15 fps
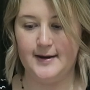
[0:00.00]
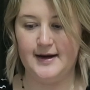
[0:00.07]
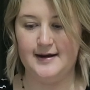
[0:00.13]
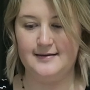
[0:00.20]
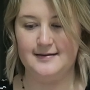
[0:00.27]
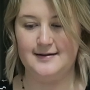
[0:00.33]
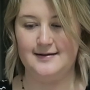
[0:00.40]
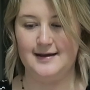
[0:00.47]

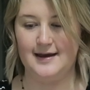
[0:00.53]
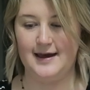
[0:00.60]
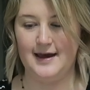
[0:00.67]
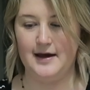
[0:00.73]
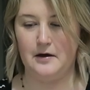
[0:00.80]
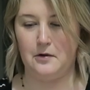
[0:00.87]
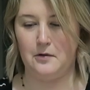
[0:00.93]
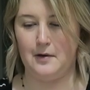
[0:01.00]
minutes because I
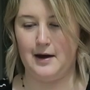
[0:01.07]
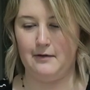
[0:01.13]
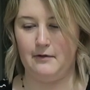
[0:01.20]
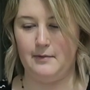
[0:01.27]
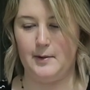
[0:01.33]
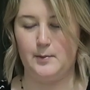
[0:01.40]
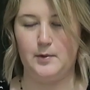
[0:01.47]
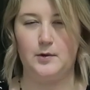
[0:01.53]
can't quite
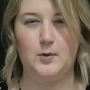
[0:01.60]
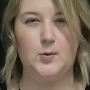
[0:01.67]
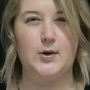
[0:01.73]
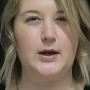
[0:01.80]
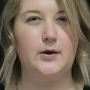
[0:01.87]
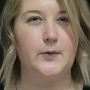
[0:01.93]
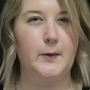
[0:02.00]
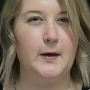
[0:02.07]
remember
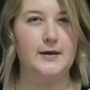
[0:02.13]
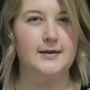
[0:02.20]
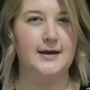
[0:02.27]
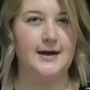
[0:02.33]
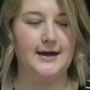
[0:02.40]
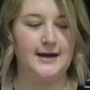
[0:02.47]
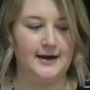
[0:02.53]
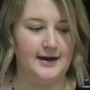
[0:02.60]
when it was
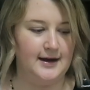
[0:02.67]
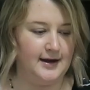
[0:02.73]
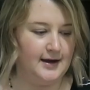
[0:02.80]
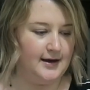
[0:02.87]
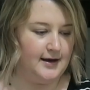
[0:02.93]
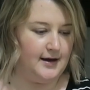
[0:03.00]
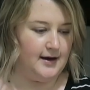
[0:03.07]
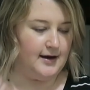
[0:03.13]
I
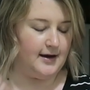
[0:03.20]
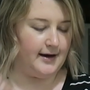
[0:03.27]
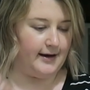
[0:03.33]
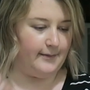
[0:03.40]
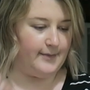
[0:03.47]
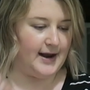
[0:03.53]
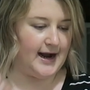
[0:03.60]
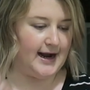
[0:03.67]

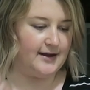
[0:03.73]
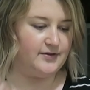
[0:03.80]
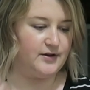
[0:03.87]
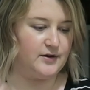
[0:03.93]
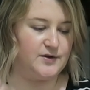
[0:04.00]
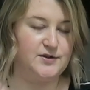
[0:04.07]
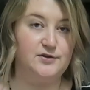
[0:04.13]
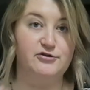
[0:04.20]
um, had
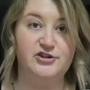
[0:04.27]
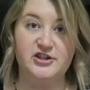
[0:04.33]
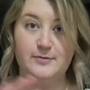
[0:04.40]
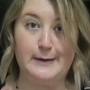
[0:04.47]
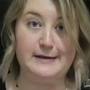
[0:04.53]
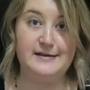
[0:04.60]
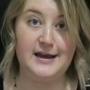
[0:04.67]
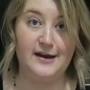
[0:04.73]
those. So just to
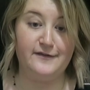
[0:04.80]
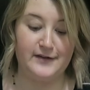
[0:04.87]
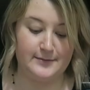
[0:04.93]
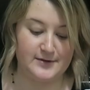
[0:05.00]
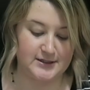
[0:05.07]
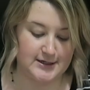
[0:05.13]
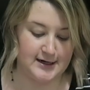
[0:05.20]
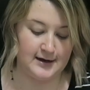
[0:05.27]
be safe,
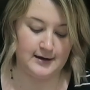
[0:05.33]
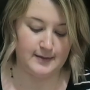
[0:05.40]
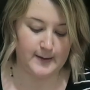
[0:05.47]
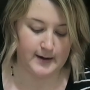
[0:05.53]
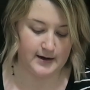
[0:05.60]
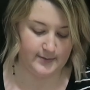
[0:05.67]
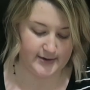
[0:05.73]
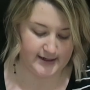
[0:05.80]
I'm starting at
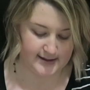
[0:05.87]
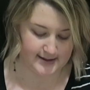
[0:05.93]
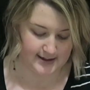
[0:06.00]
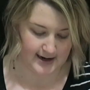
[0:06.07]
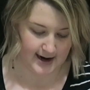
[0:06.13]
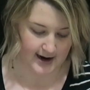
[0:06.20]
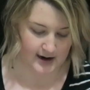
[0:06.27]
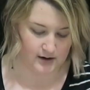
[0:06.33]
30 minutes
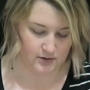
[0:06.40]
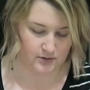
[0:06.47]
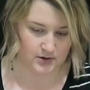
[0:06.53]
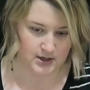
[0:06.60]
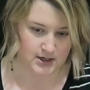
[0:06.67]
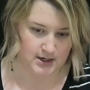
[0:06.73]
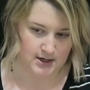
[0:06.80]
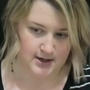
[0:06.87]

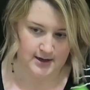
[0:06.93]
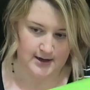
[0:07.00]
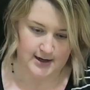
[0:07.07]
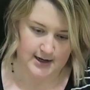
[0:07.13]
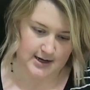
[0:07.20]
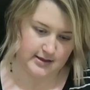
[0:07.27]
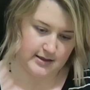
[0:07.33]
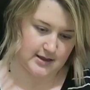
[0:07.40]
now.
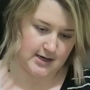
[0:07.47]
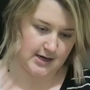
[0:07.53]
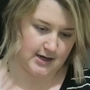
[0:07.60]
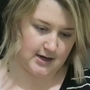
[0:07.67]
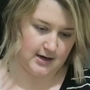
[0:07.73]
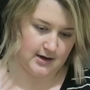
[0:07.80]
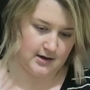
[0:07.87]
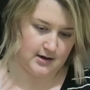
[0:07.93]
And
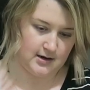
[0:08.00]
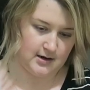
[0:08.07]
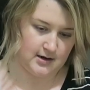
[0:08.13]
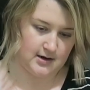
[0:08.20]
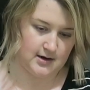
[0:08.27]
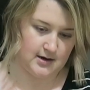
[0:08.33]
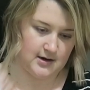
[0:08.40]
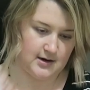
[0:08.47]

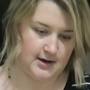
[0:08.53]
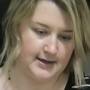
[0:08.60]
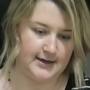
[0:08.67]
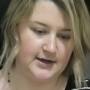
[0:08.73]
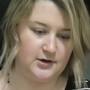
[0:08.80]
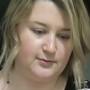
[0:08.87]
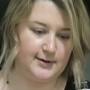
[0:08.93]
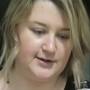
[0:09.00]
then I
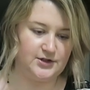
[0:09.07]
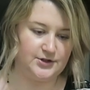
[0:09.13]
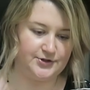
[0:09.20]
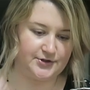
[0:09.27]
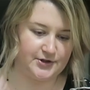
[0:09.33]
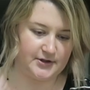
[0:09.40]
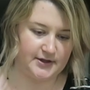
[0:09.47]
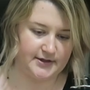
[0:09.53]
need to
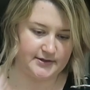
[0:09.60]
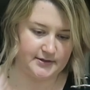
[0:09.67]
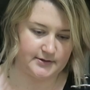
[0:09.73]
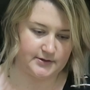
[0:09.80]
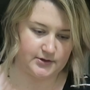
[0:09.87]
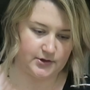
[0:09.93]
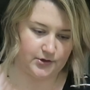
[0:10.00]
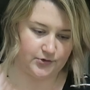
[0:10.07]
register this.
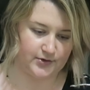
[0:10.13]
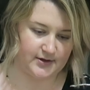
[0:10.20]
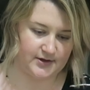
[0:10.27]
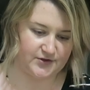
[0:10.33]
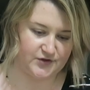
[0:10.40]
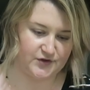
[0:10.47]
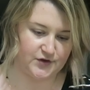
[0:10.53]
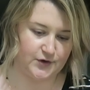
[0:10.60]
So it
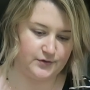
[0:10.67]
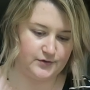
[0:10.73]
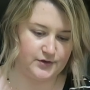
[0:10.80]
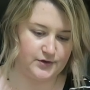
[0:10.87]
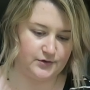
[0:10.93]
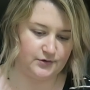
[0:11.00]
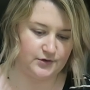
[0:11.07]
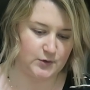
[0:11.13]
says just go
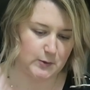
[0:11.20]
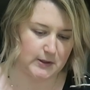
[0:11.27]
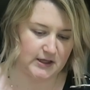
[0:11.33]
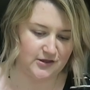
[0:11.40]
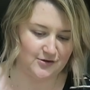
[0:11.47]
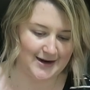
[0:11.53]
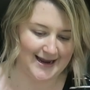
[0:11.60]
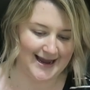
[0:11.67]
to
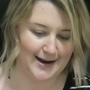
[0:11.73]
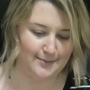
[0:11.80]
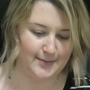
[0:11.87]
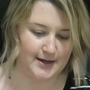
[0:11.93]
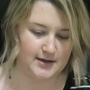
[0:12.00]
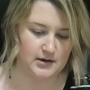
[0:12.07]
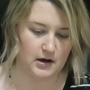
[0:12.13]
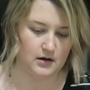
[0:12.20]

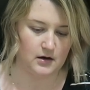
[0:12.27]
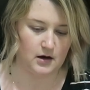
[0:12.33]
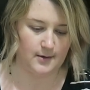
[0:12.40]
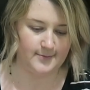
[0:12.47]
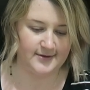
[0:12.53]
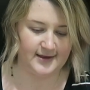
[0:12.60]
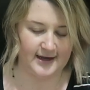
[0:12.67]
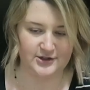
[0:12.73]

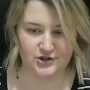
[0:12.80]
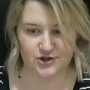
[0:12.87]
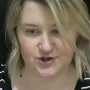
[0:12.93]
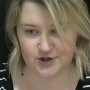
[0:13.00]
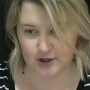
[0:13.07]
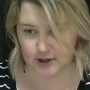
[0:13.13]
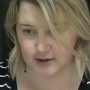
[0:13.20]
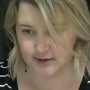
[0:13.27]
23andme.com slash
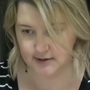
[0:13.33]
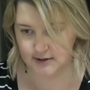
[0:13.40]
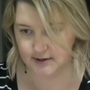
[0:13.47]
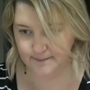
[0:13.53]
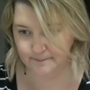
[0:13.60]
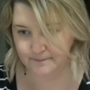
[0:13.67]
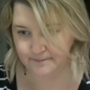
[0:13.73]
start.